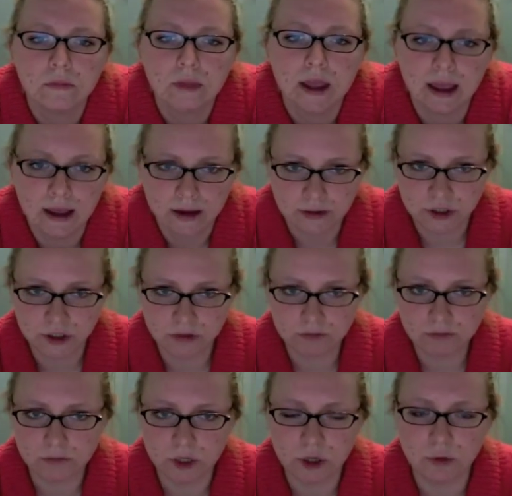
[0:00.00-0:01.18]
and
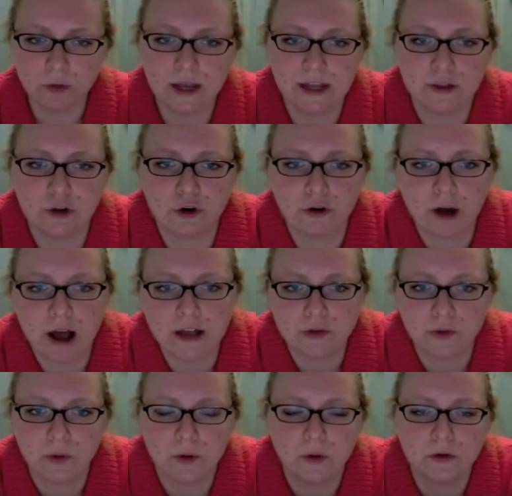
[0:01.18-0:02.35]
you will hit the
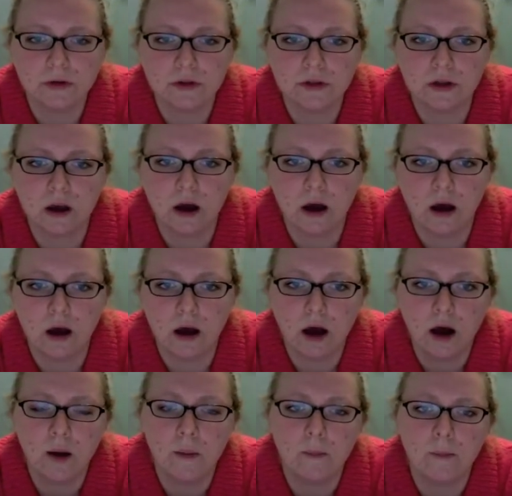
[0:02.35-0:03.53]
crossroads
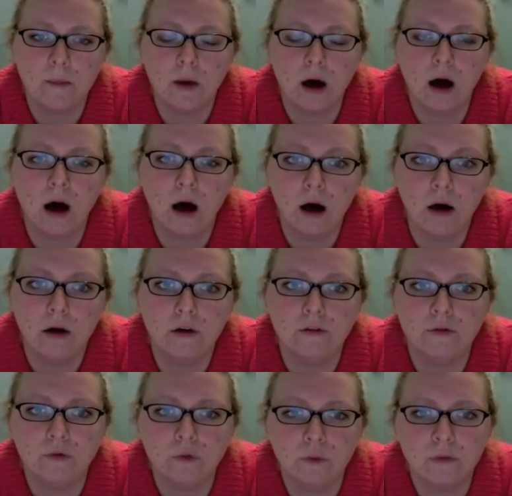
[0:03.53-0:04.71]
of
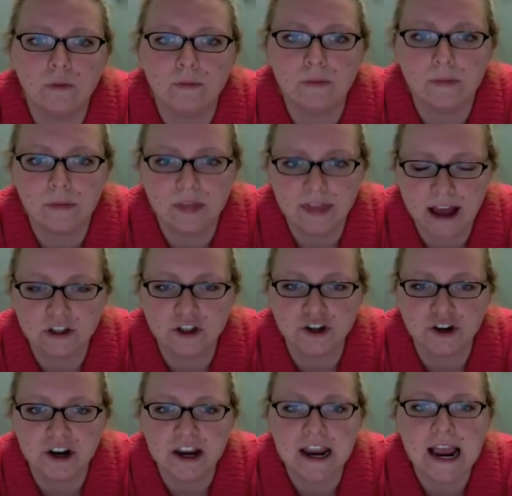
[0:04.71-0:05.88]
that
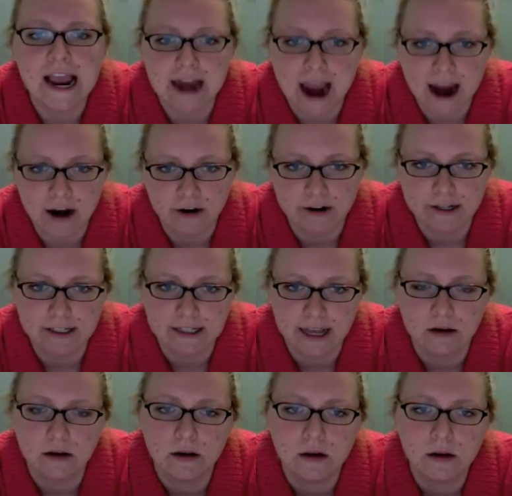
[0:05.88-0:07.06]
street and Harrison.